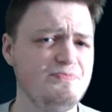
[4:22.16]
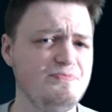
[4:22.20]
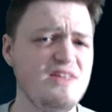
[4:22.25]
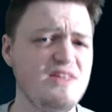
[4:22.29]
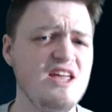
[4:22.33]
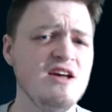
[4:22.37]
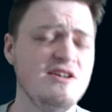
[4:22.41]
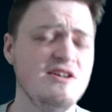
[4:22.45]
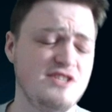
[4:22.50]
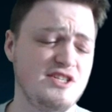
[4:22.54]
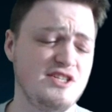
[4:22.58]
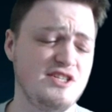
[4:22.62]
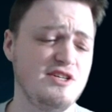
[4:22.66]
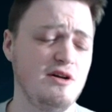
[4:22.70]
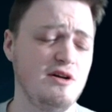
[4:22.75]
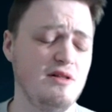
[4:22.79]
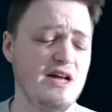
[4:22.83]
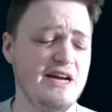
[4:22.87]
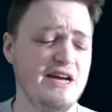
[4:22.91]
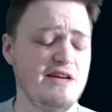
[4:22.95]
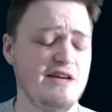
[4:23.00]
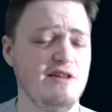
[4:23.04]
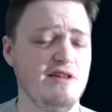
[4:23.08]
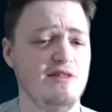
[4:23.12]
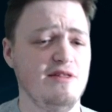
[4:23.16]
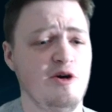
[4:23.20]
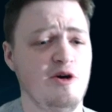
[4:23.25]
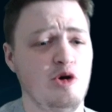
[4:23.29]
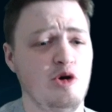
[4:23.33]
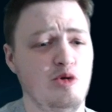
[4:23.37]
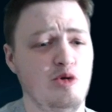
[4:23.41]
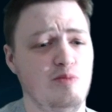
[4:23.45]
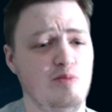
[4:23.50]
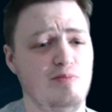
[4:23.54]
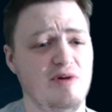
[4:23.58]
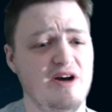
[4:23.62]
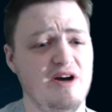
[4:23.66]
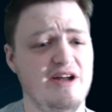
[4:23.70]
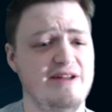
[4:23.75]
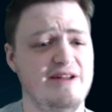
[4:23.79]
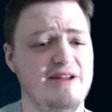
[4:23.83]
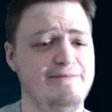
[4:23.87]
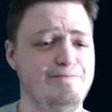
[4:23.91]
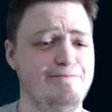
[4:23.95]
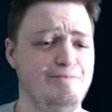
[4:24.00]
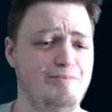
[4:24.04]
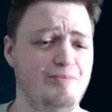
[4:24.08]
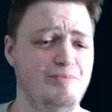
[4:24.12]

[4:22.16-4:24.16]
I still like it though, but